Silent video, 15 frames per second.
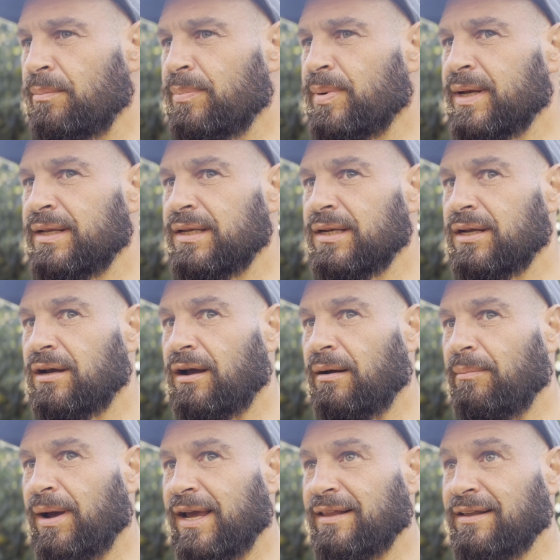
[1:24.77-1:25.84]
But I
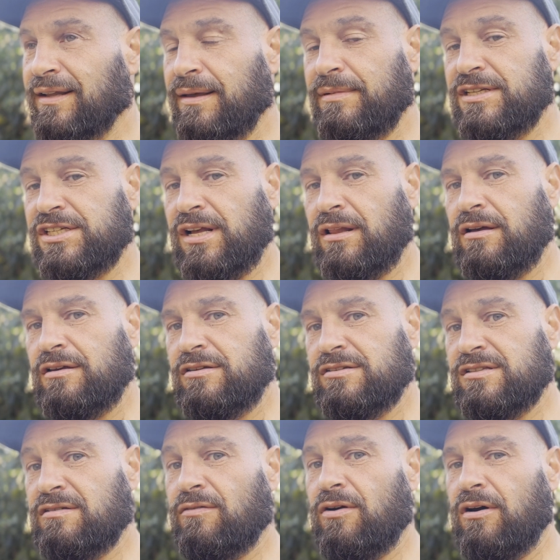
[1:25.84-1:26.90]
make the limoncello, I use
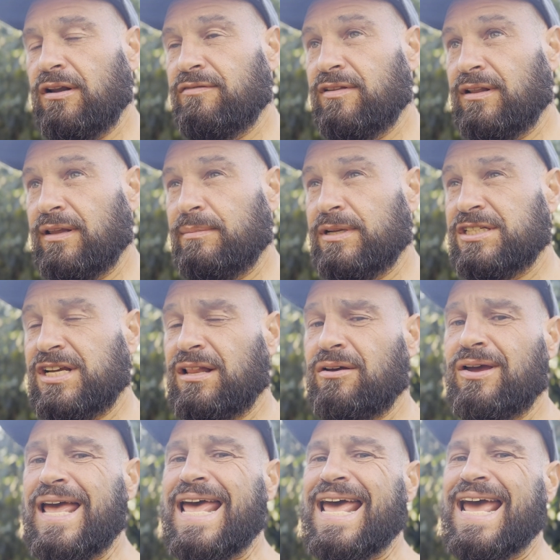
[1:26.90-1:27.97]
the rind for the limoncello,
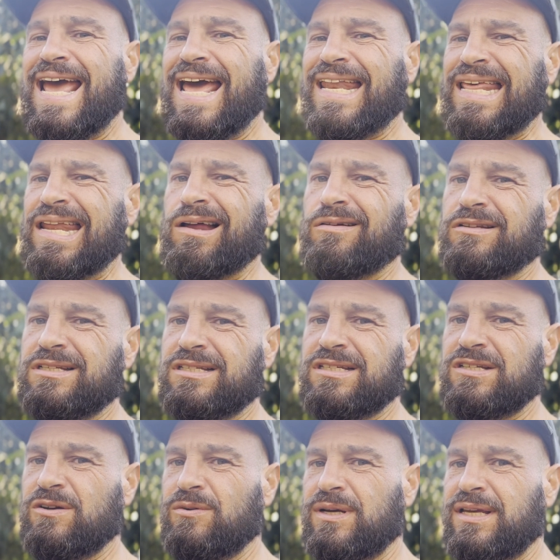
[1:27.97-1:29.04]
and then I'll just
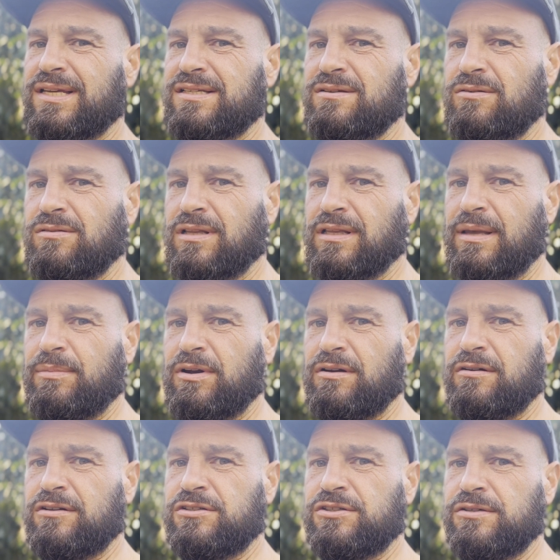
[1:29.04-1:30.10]
squeeze all the lemon
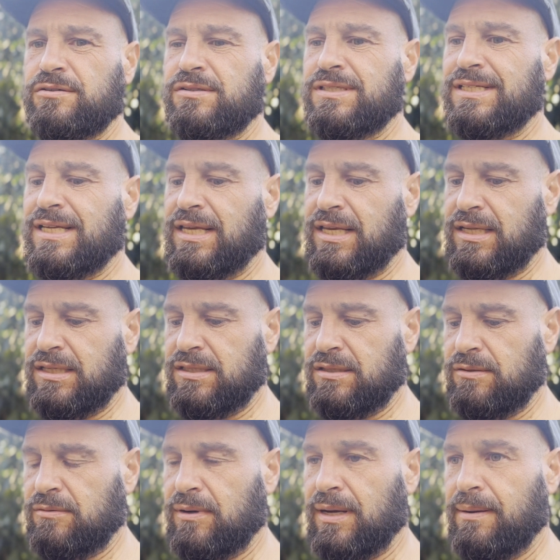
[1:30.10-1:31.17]
juice
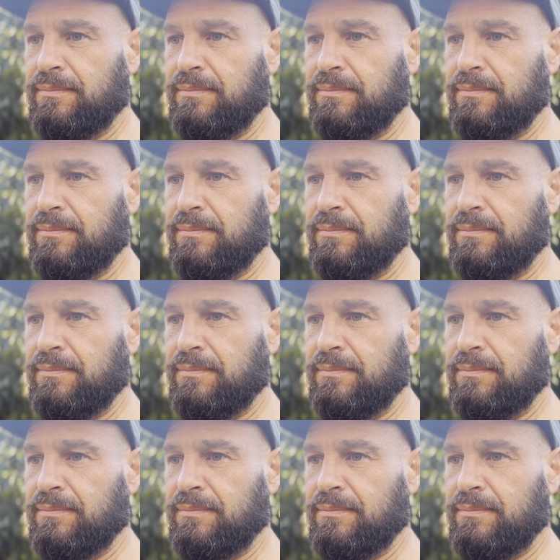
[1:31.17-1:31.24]
into